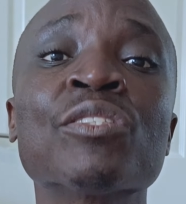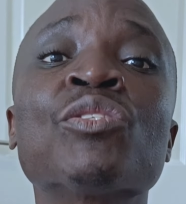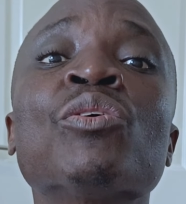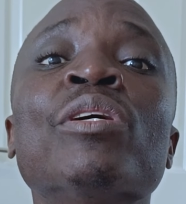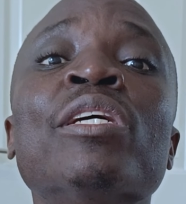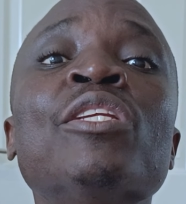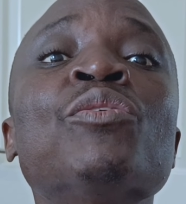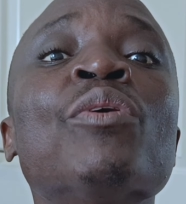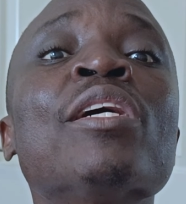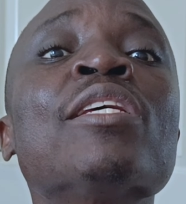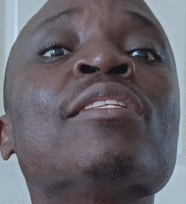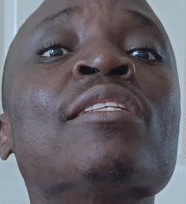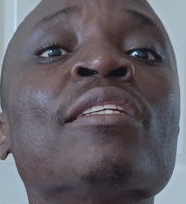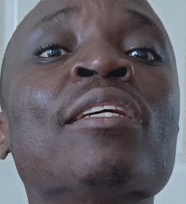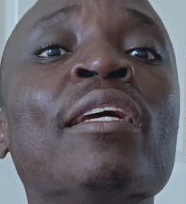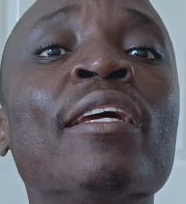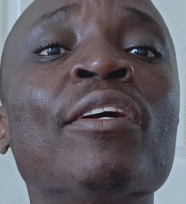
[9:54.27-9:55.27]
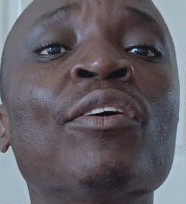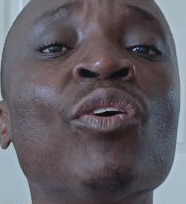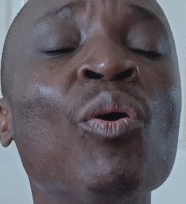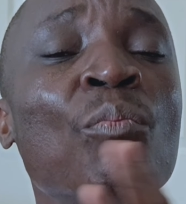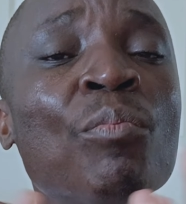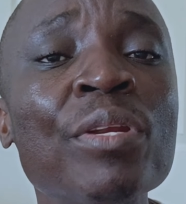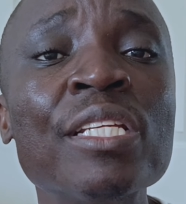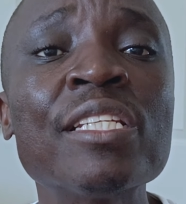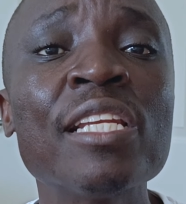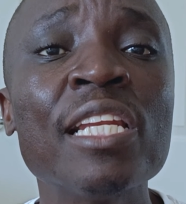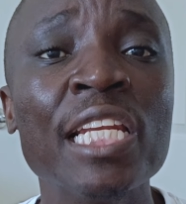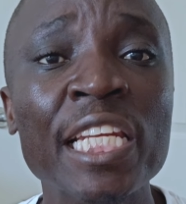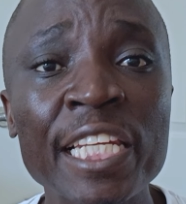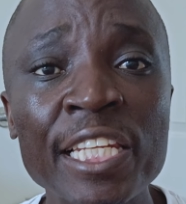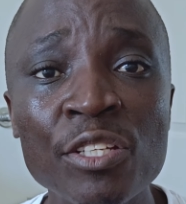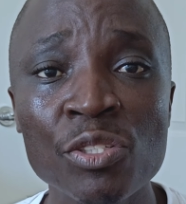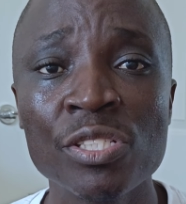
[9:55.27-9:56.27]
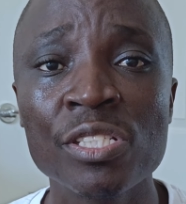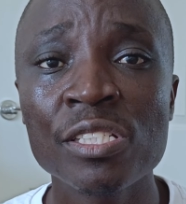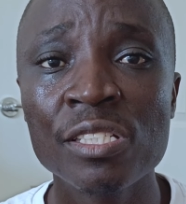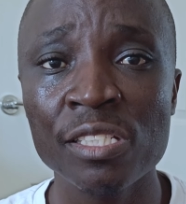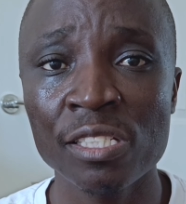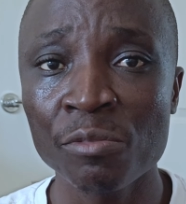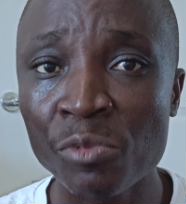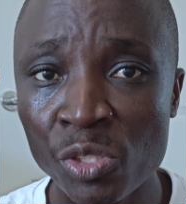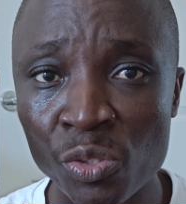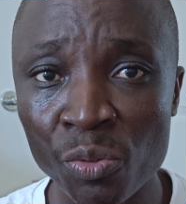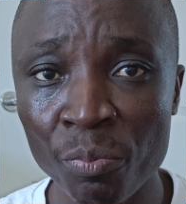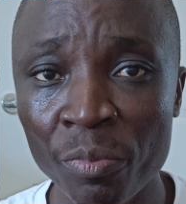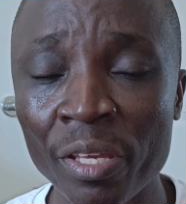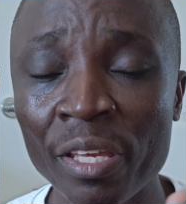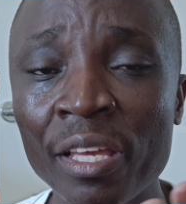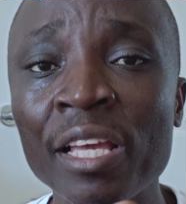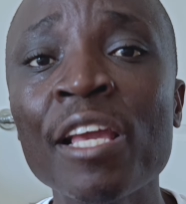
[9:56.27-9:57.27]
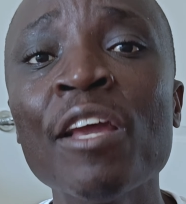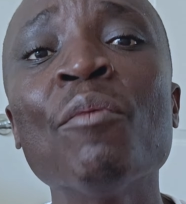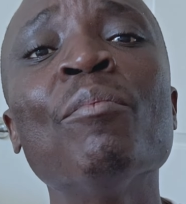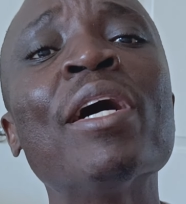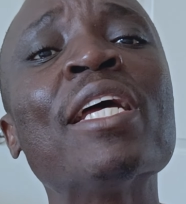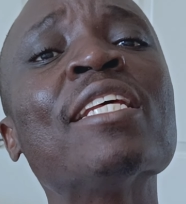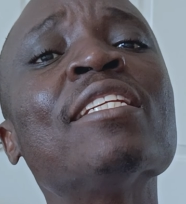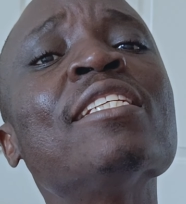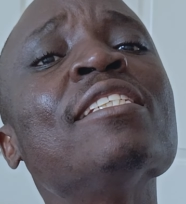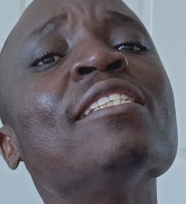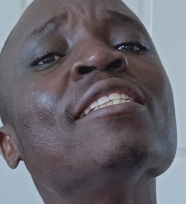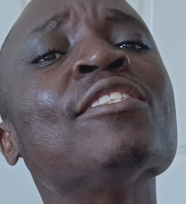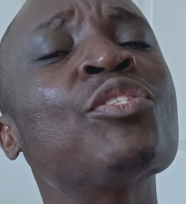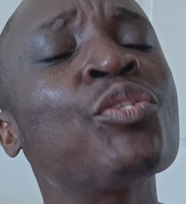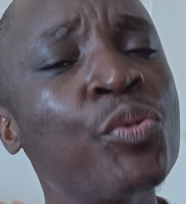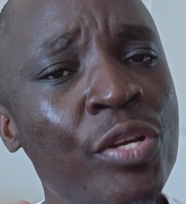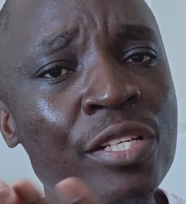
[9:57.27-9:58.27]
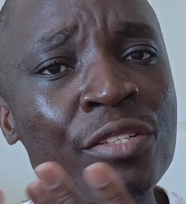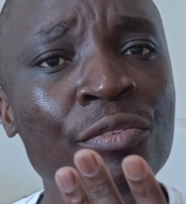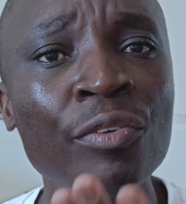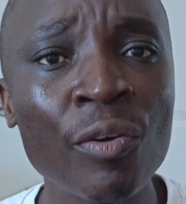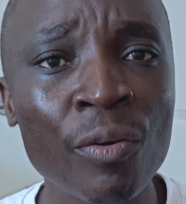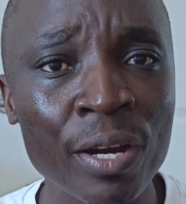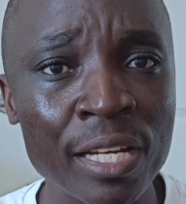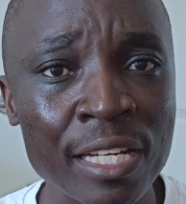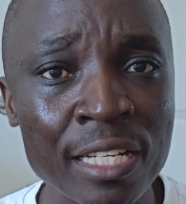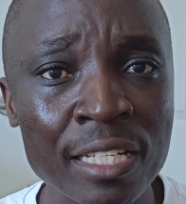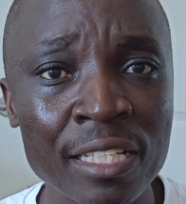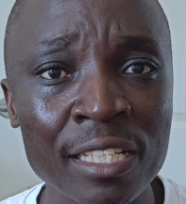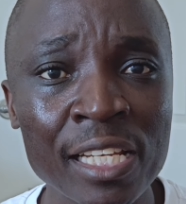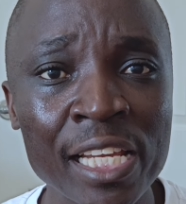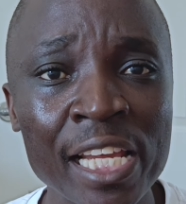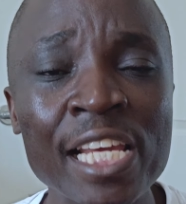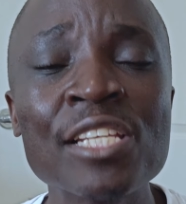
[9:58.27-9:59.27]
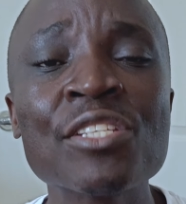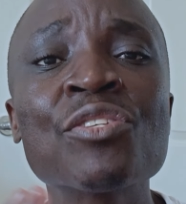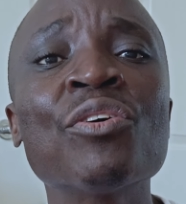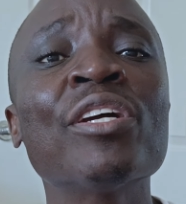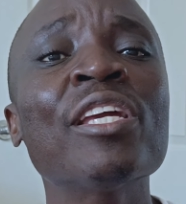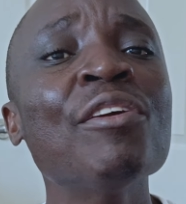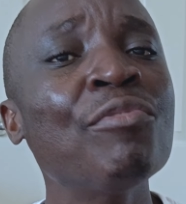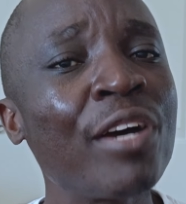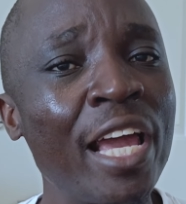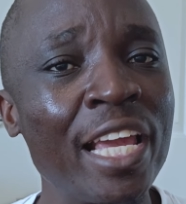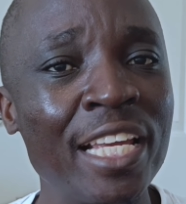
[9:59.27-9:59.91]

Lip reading: So it was completely new system to me, but it is straightforward. So if